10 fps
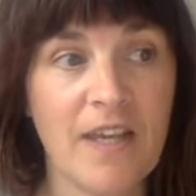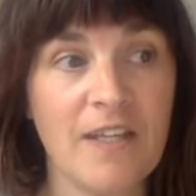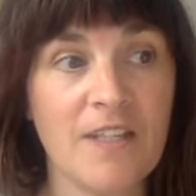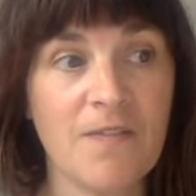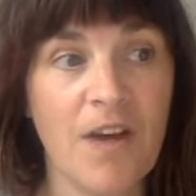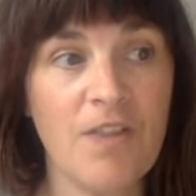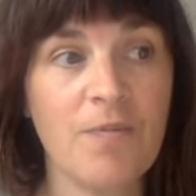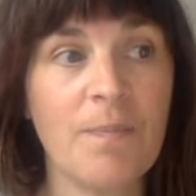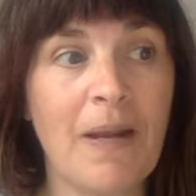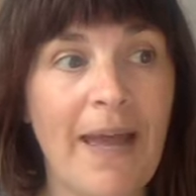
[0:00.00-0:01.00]
and his
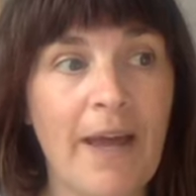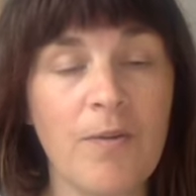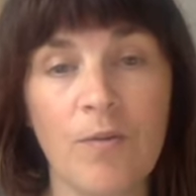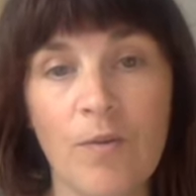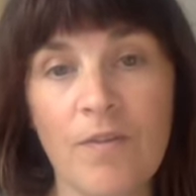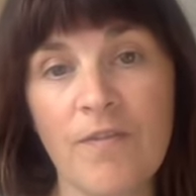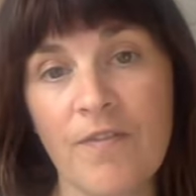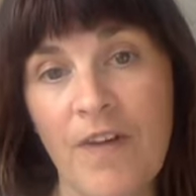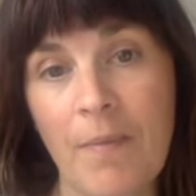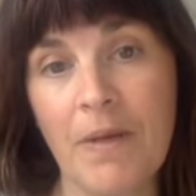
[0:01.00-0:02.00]
father had ploughed all of
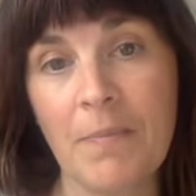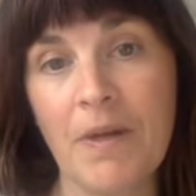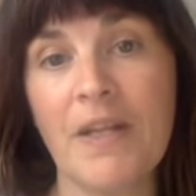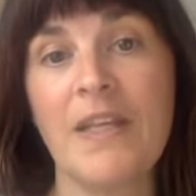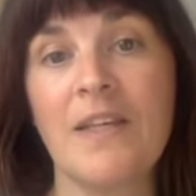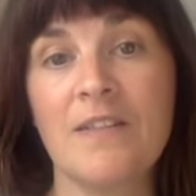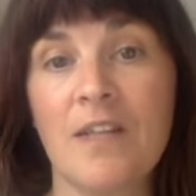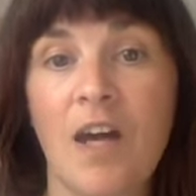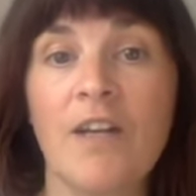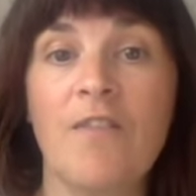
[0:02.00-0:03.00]
the family money into
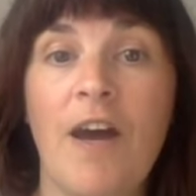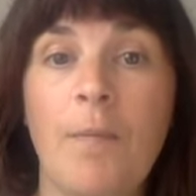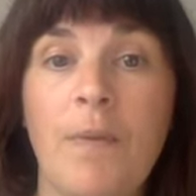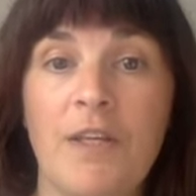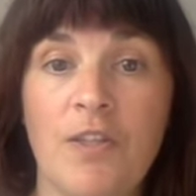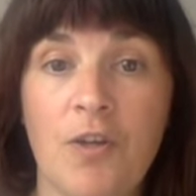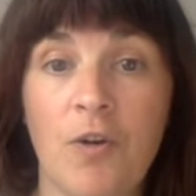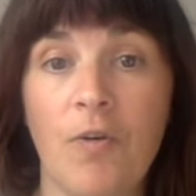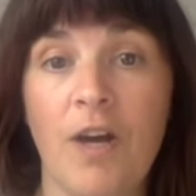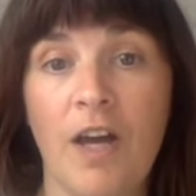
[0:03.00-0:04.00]
kind of helping
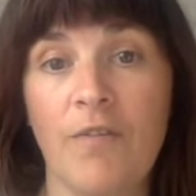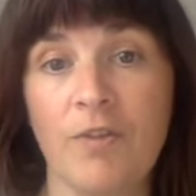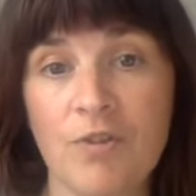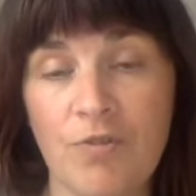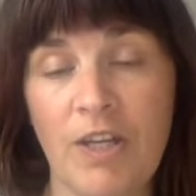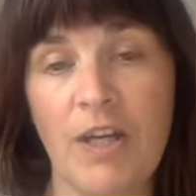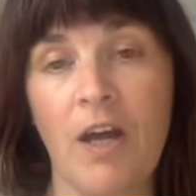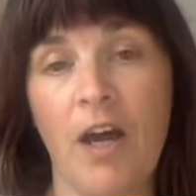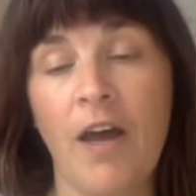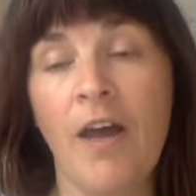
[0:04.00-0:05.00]
cure her or treat
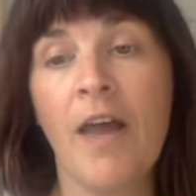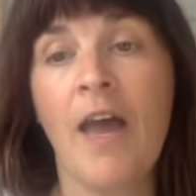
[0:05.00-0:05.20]
her.